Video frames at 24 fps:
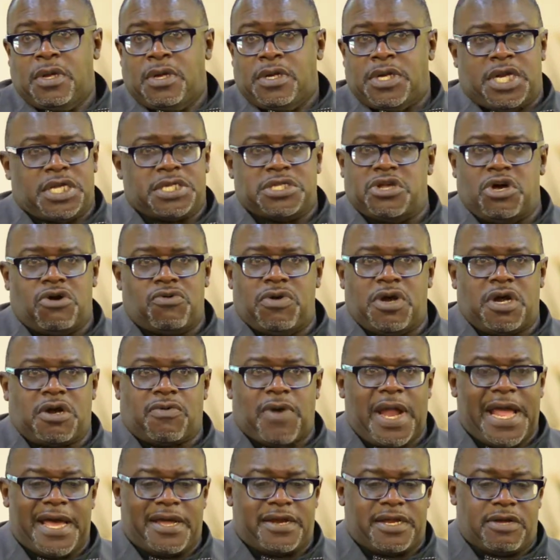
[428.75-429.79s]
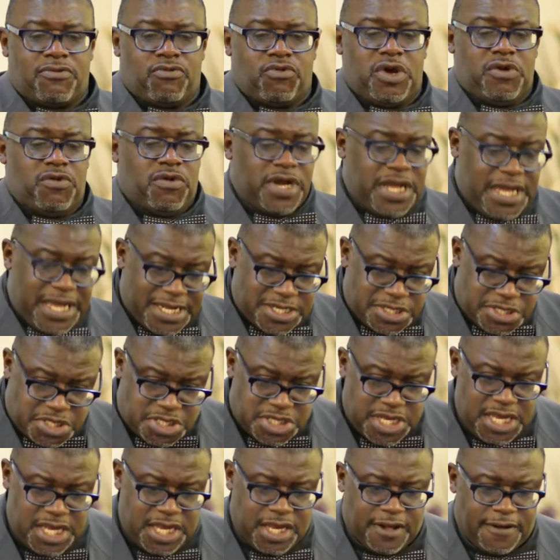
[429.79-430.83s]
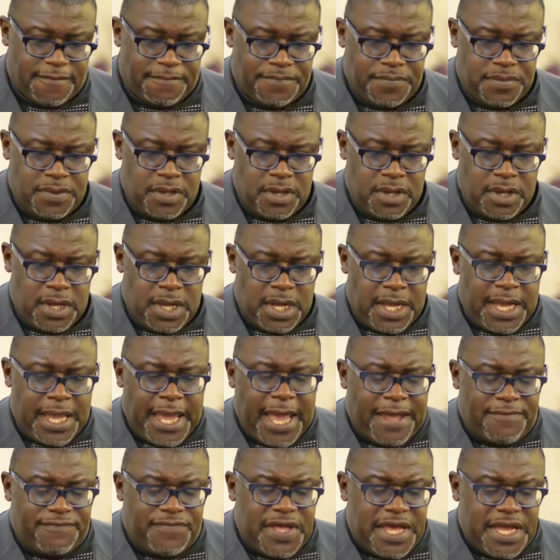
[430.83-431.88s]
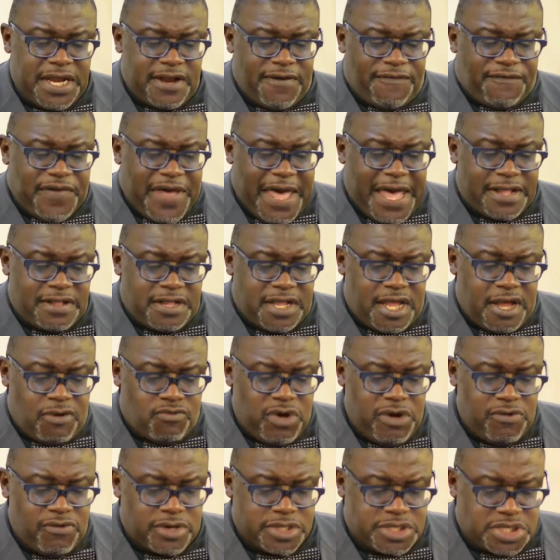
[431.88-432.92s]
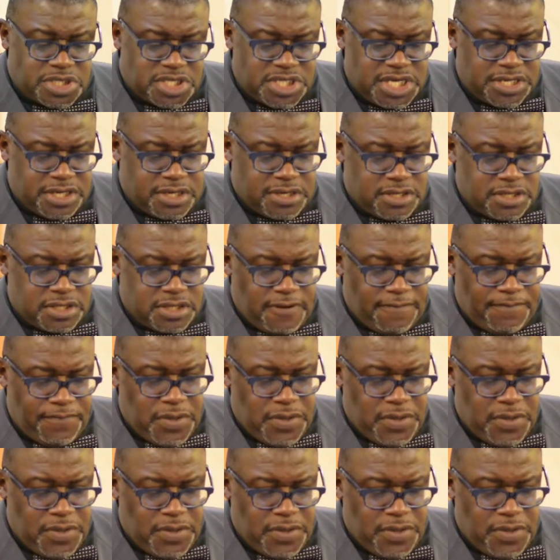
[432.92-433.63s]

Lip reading: There's no way around it. We were in sin. And then the fact that we were sinners.